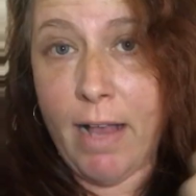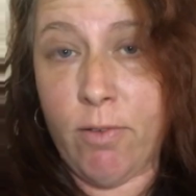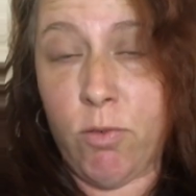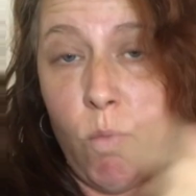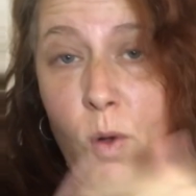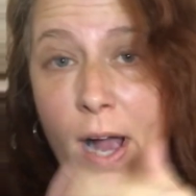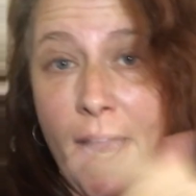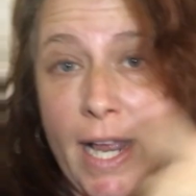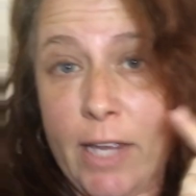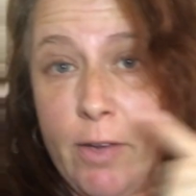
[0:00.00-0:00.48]

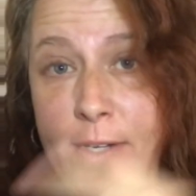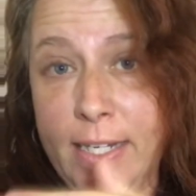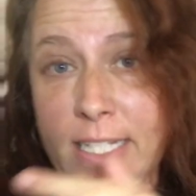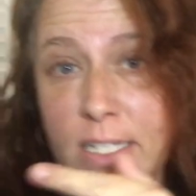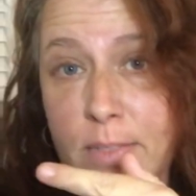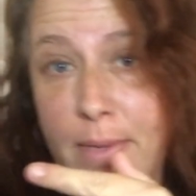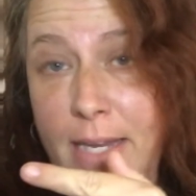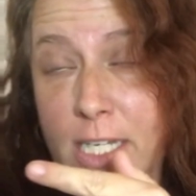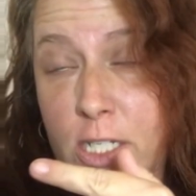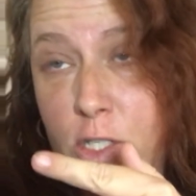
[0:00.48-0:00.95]
of why you
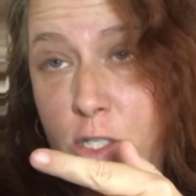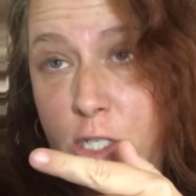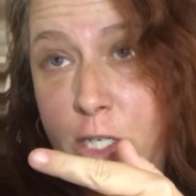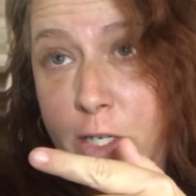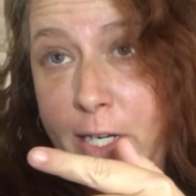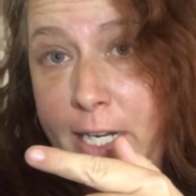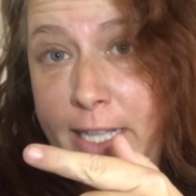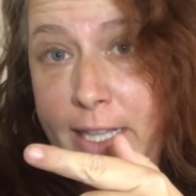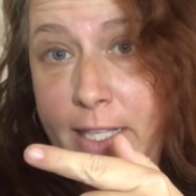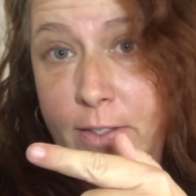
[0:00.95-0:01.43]
need to make sure
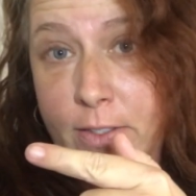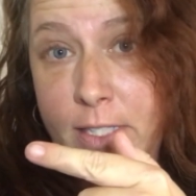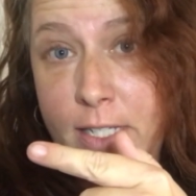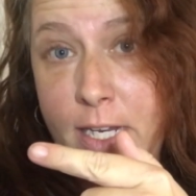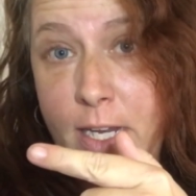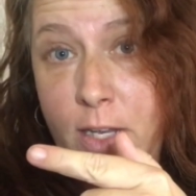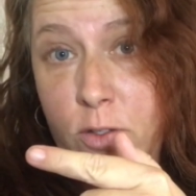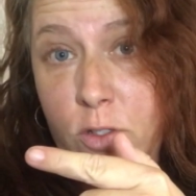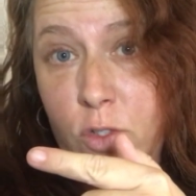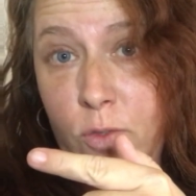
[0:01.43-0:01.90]
you get those
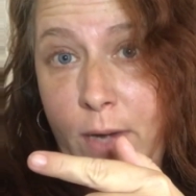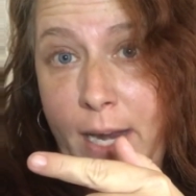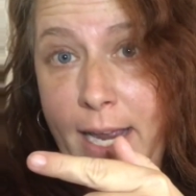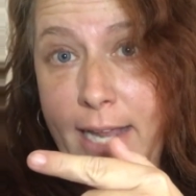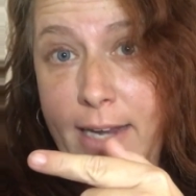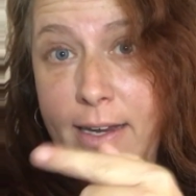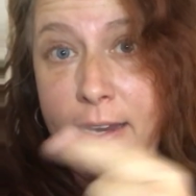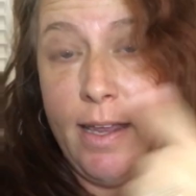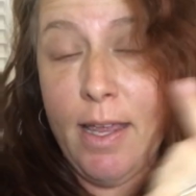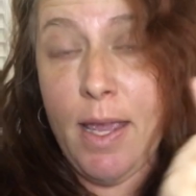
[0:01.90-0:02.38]
notes
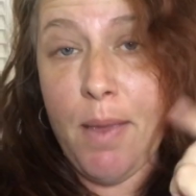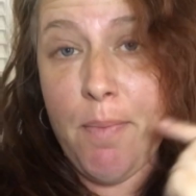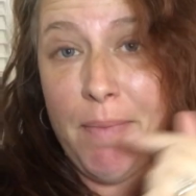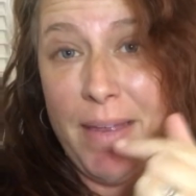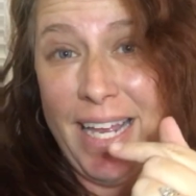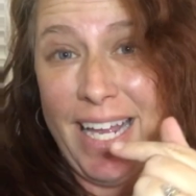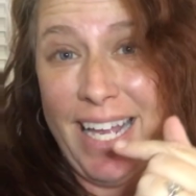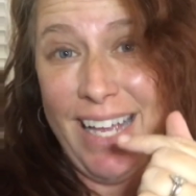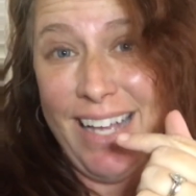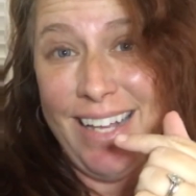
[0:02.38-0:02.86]
read,
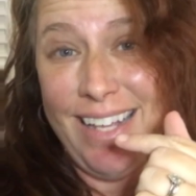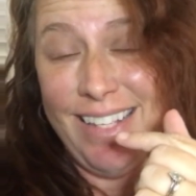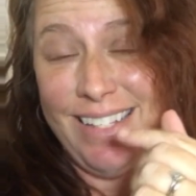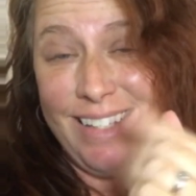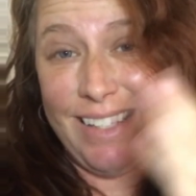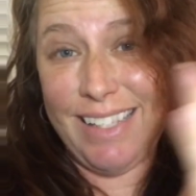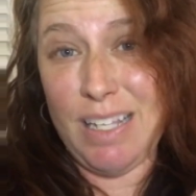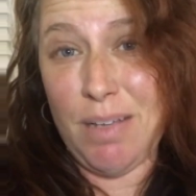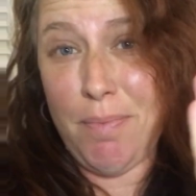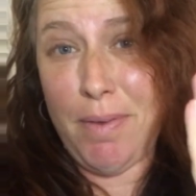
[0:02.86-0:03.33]

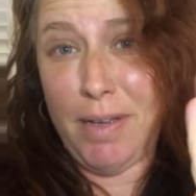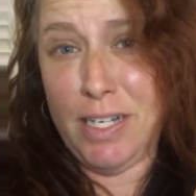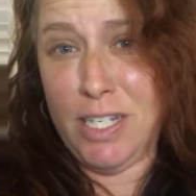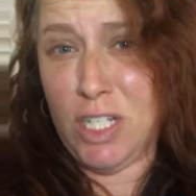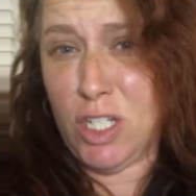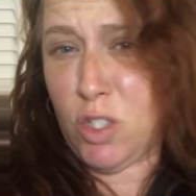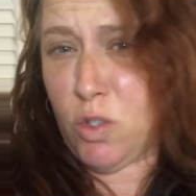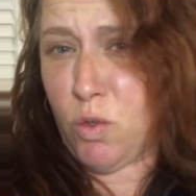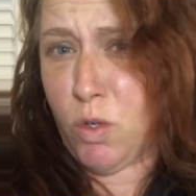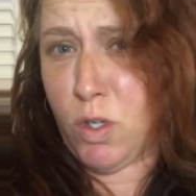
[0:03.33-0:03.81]
because
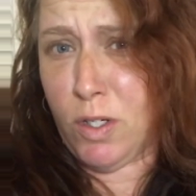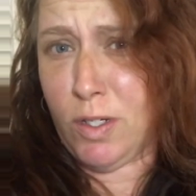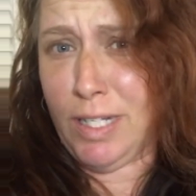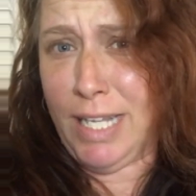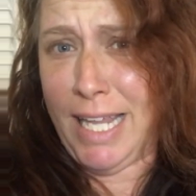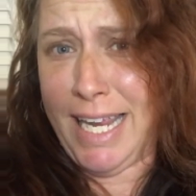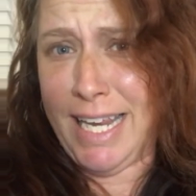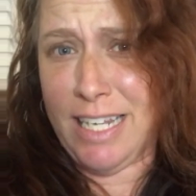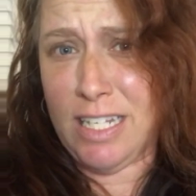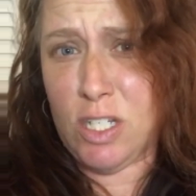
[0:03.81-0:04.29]
someone just
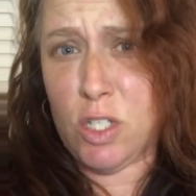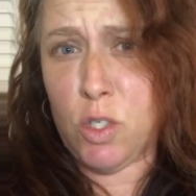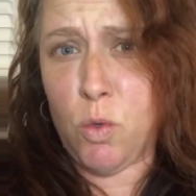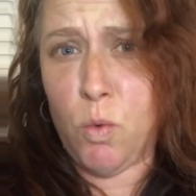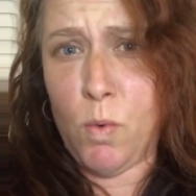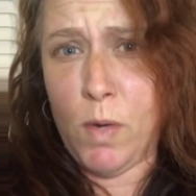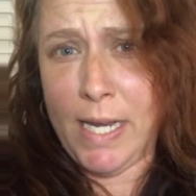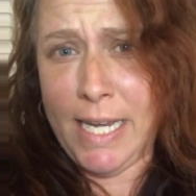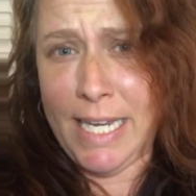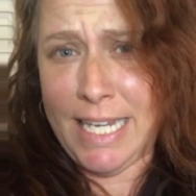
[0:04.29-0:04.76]
ordered like
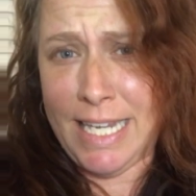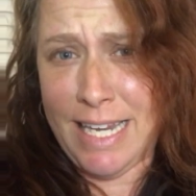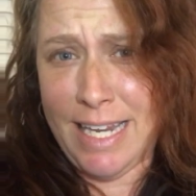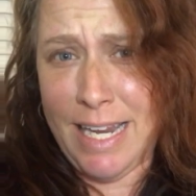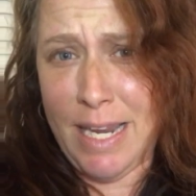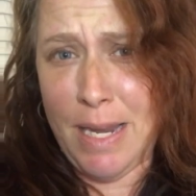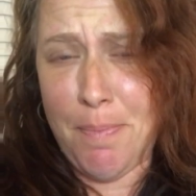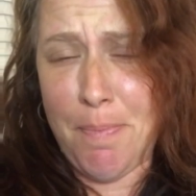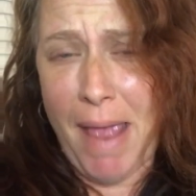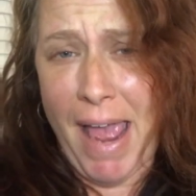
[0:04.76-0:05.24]

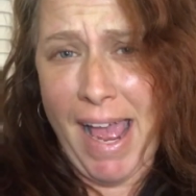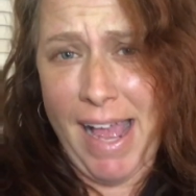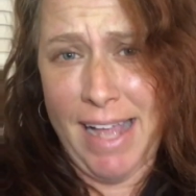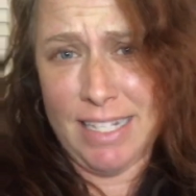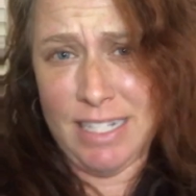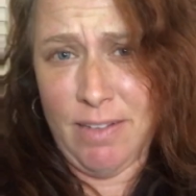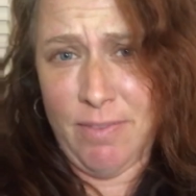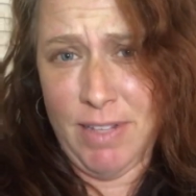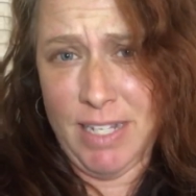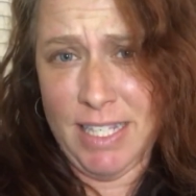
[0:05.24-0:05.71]
twenty
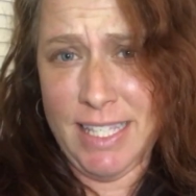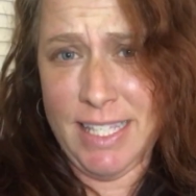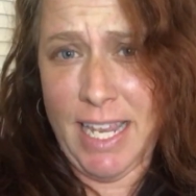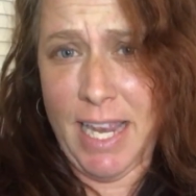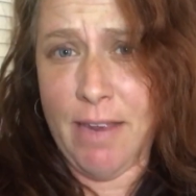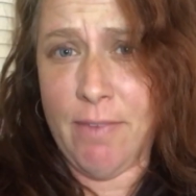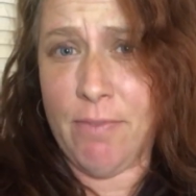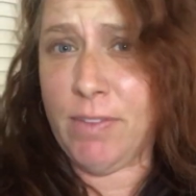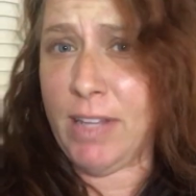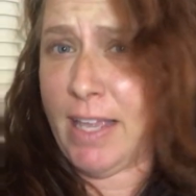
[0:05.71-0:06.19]
packs of the
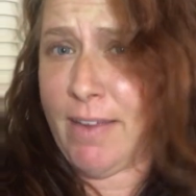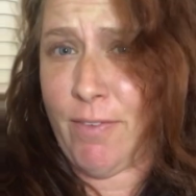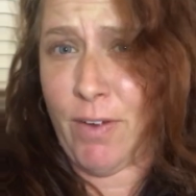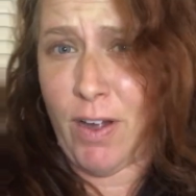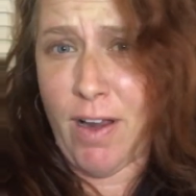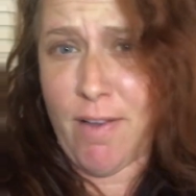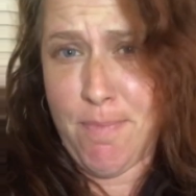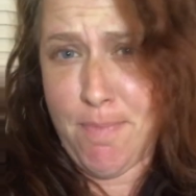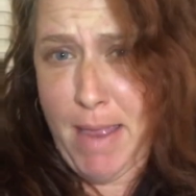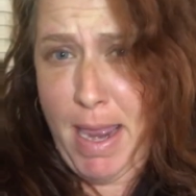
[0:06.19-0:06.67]
same
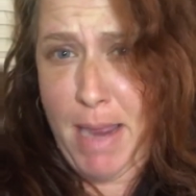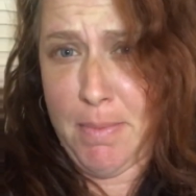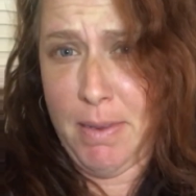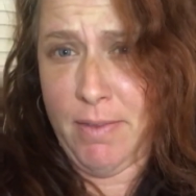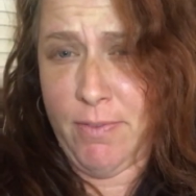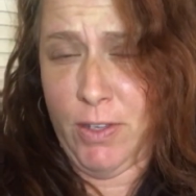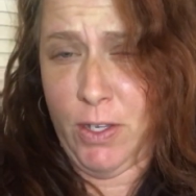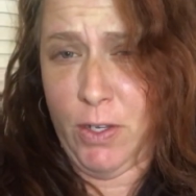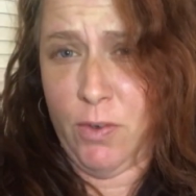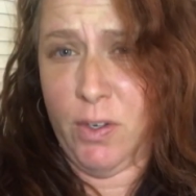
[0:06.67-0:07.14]
flavor of
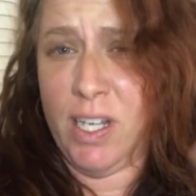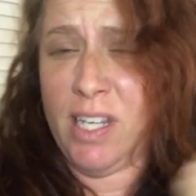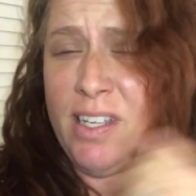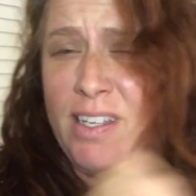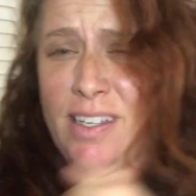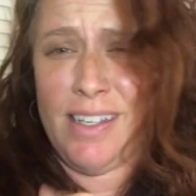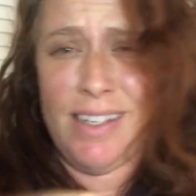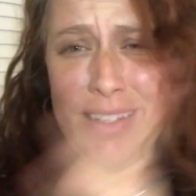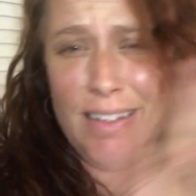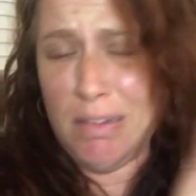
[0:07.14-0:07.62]
baby food.
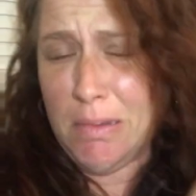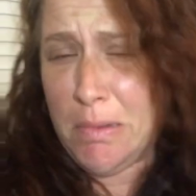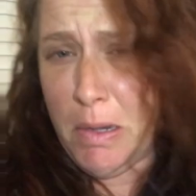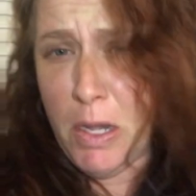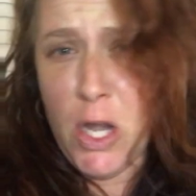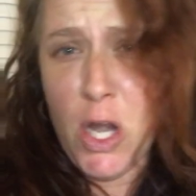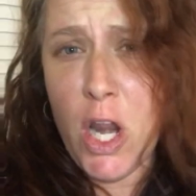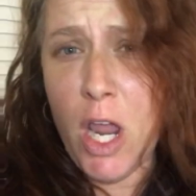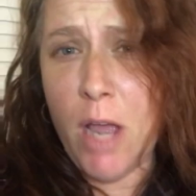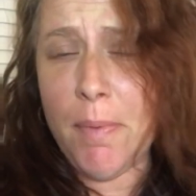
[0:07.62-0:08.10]

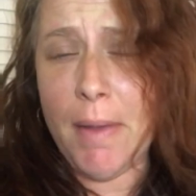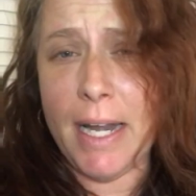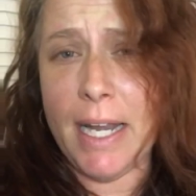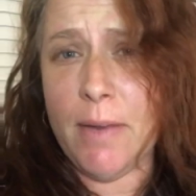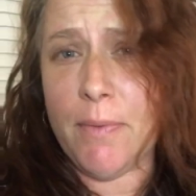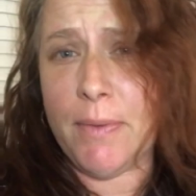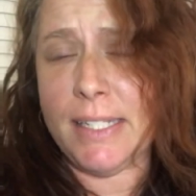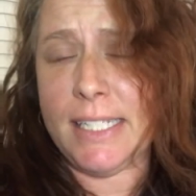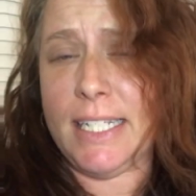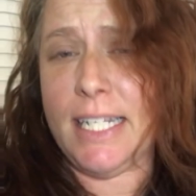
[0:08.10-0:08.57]

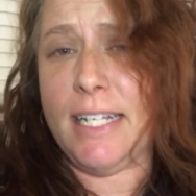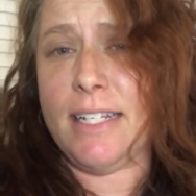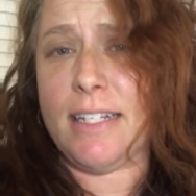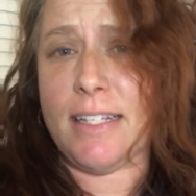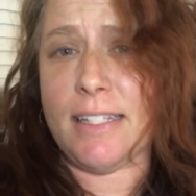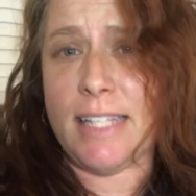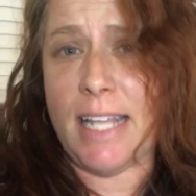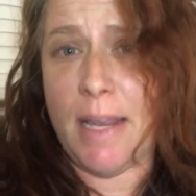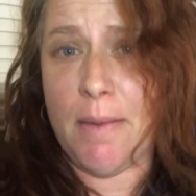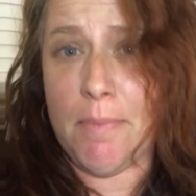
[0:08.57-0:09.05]
Nobody wants to eat
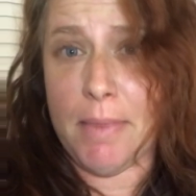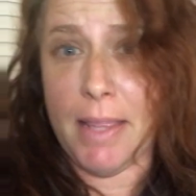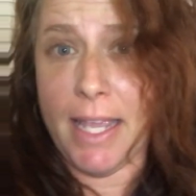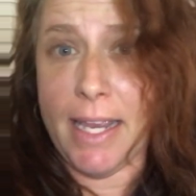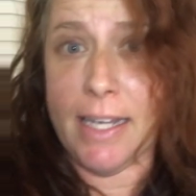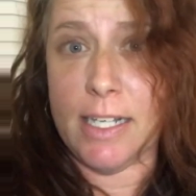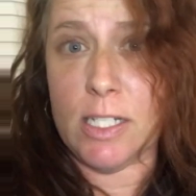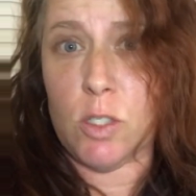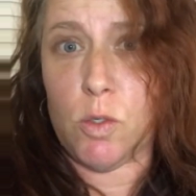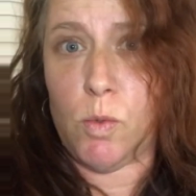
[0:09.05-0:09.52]
the same
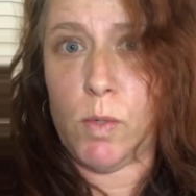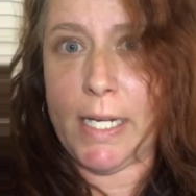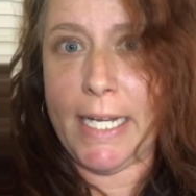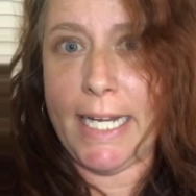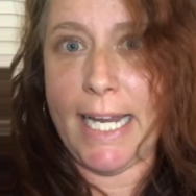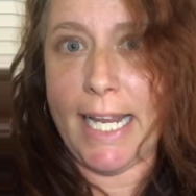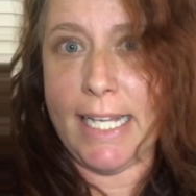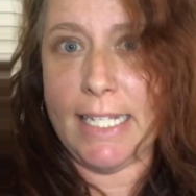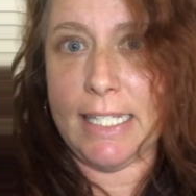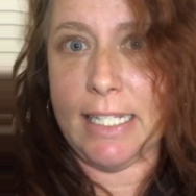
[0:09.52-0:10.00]
thing
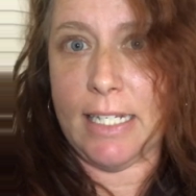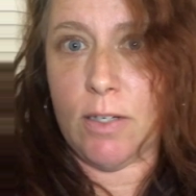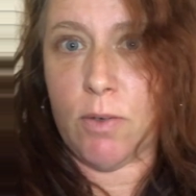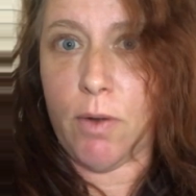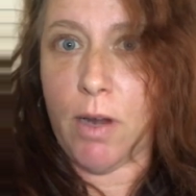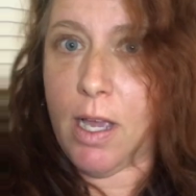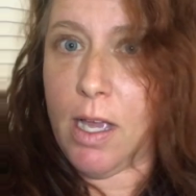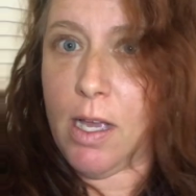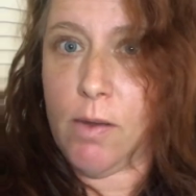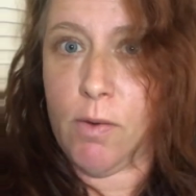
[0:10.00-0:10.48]
twenty days in a
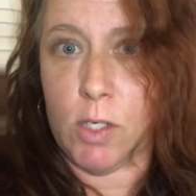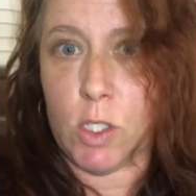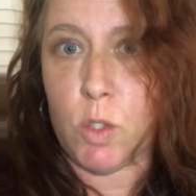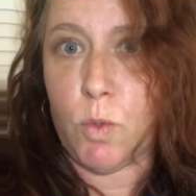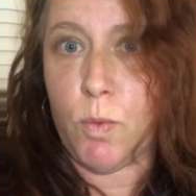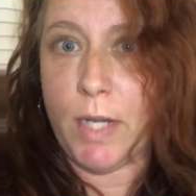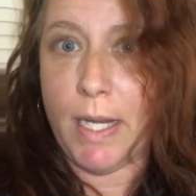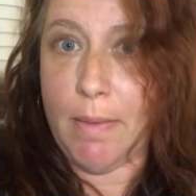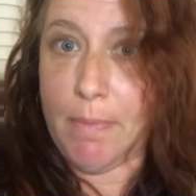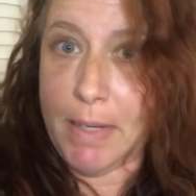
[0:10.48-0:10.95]
row or
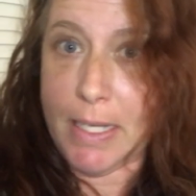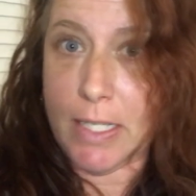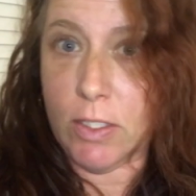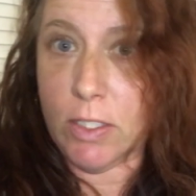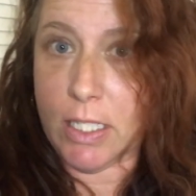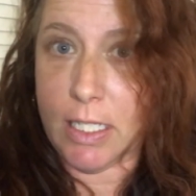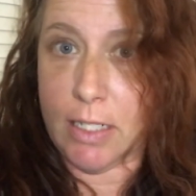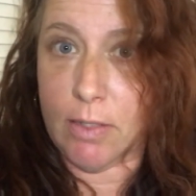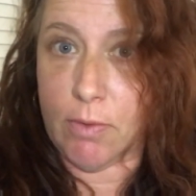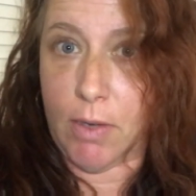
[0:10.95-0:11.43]
twenty
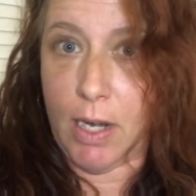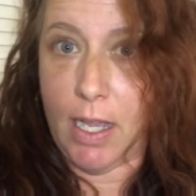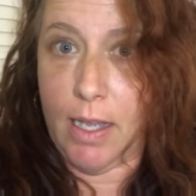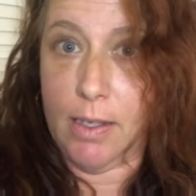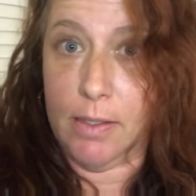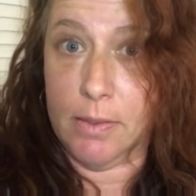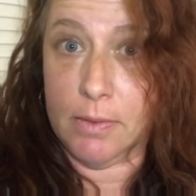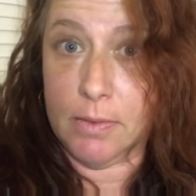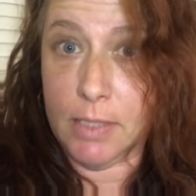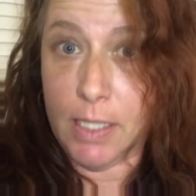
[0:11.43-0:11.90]
meals in a
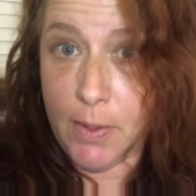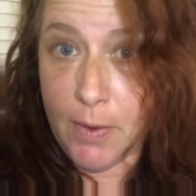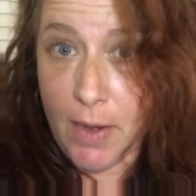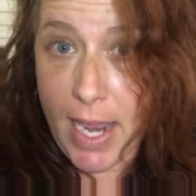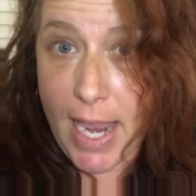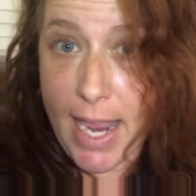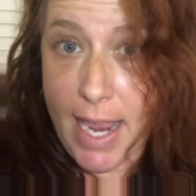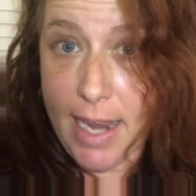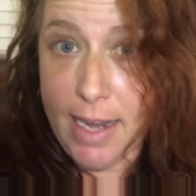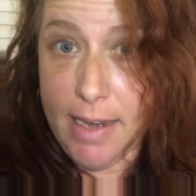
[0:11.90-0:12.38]
row,
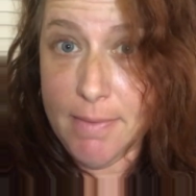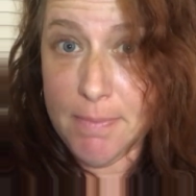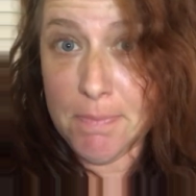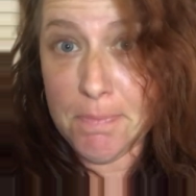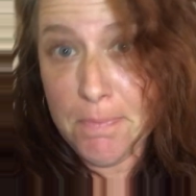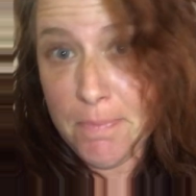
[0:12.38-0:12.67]
okay?